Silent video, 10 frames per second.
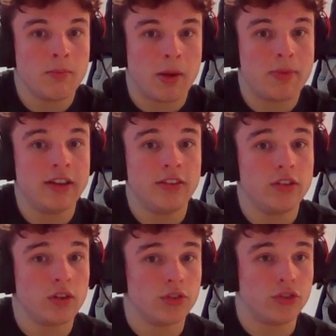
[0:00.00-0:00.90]
My pieces
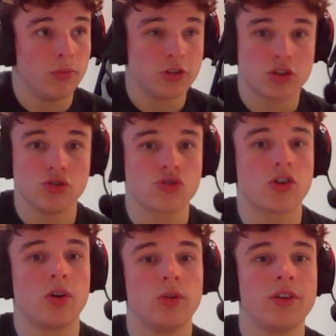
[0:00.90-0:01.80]
have got too much
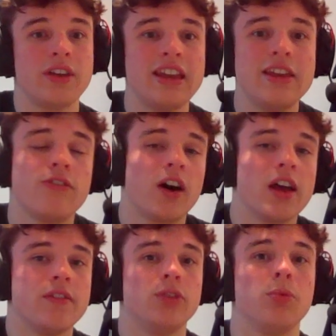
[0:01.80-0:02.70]
control.
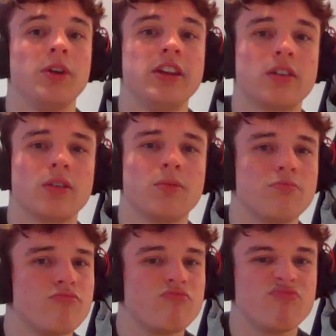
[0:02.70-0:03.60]
e5 is weak.
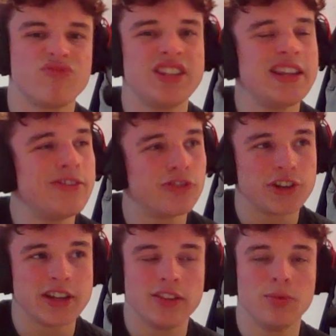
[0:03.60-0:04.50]

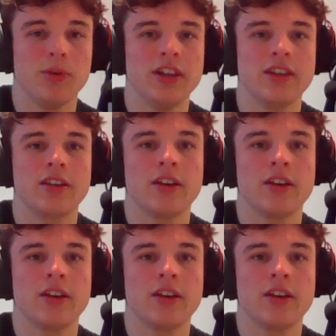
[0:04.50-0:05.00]
d3 is weak.